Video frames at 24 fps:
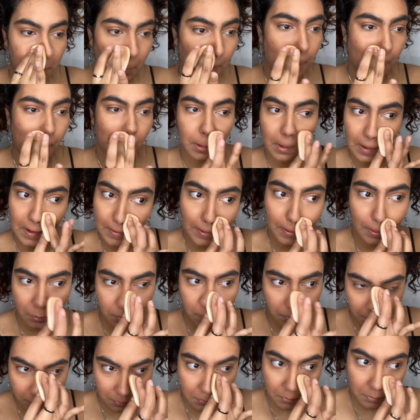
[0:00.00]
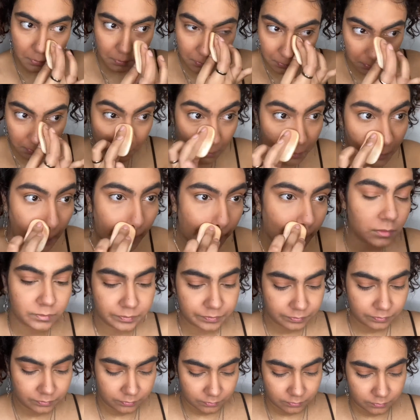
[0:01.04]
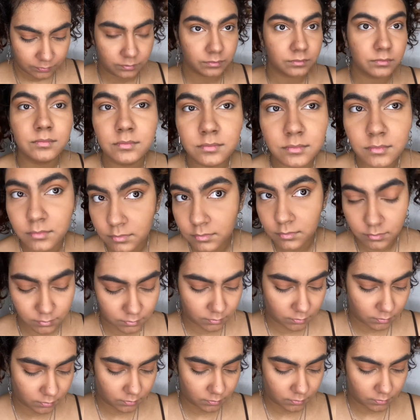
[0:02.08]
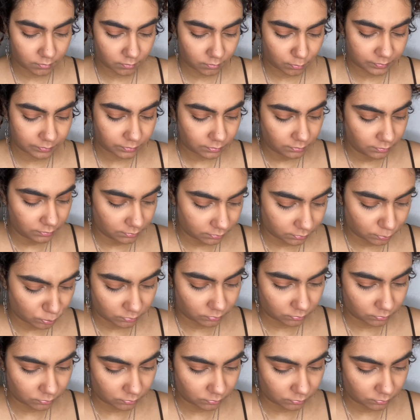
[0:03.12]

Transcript: and pat over it with the residual powder.